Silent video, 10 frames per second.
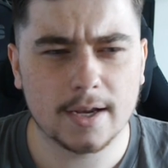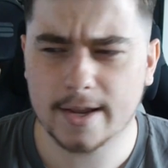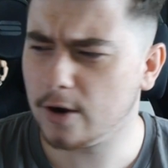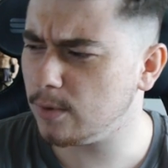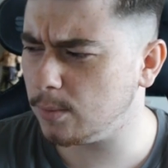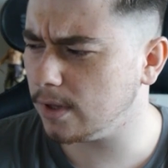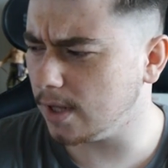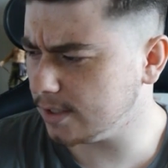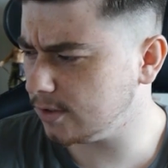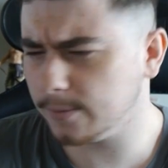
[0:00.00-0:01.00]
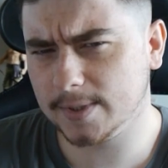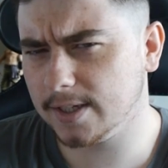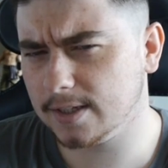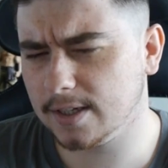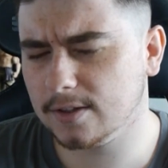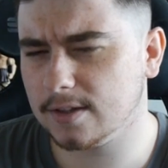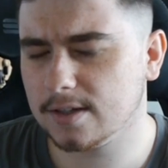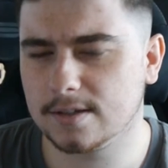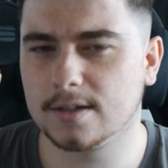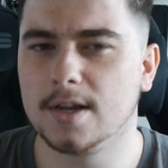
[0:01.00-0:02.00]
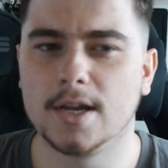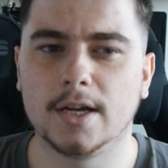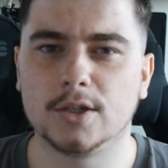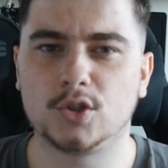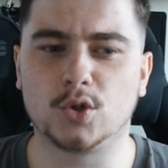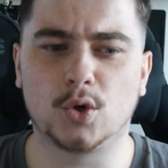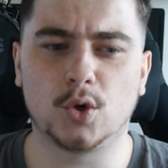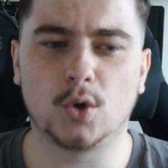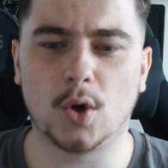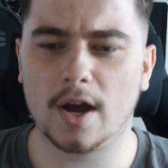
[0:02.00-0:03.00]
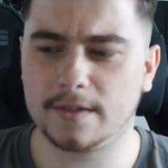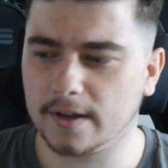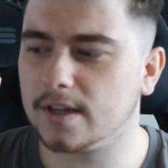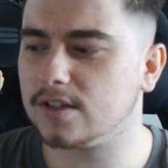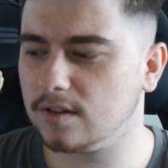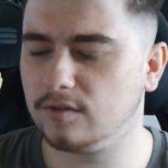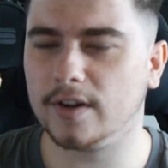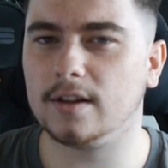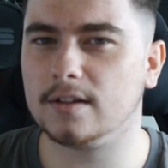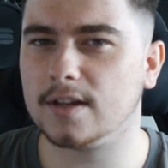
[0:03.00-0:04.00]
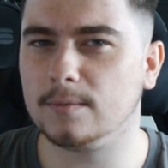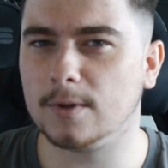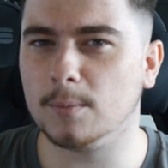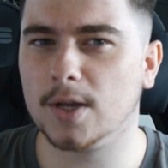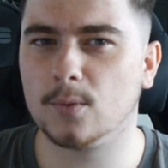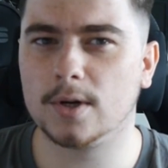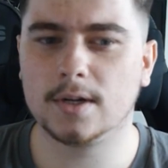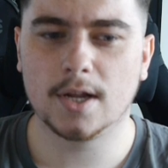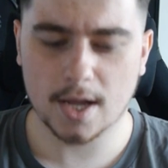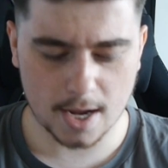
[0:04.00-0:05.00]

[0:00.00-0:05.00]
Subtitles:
Can't remember the last update I did to this, so I think it's finally time to make one.